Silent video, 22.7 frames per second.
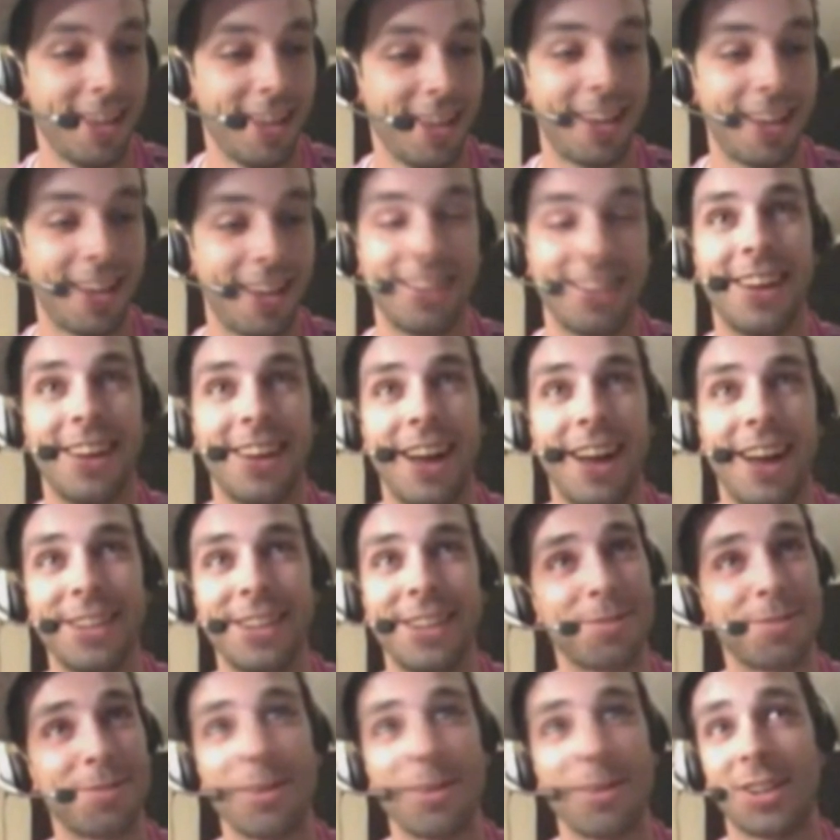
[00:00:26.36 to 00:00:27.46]
Okay.
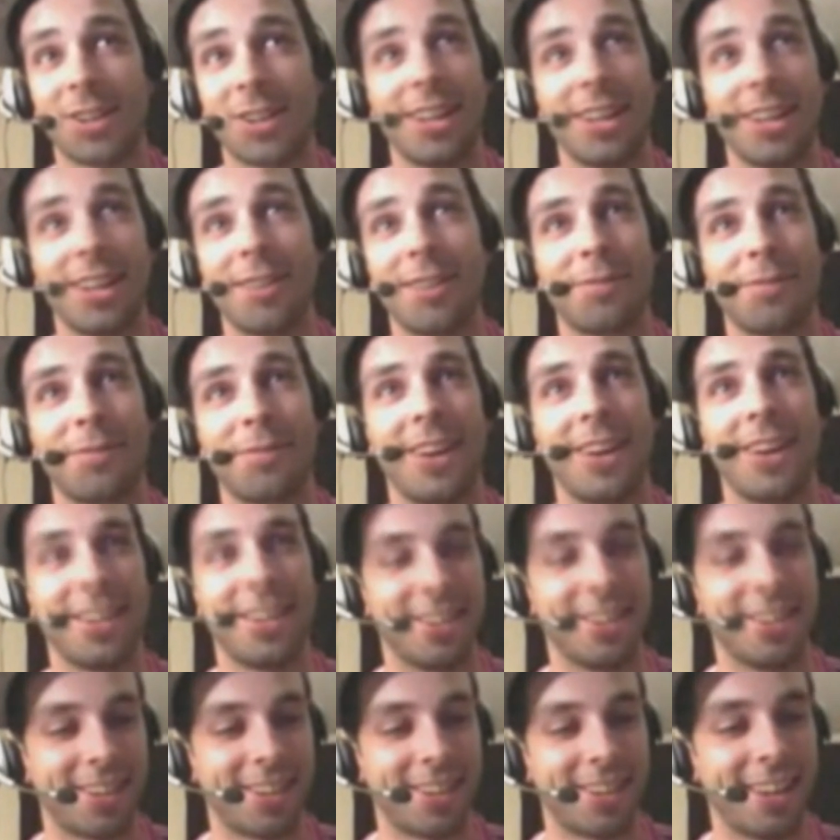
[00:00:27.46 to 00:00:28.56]
I just want to clarify
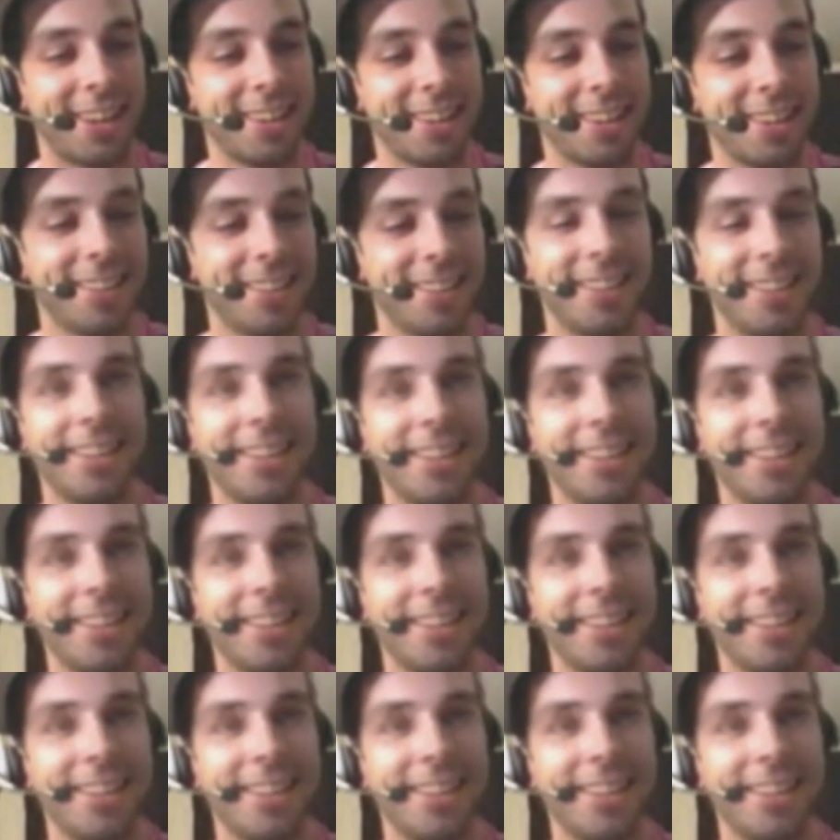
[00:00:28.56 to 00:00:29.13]
here, okay?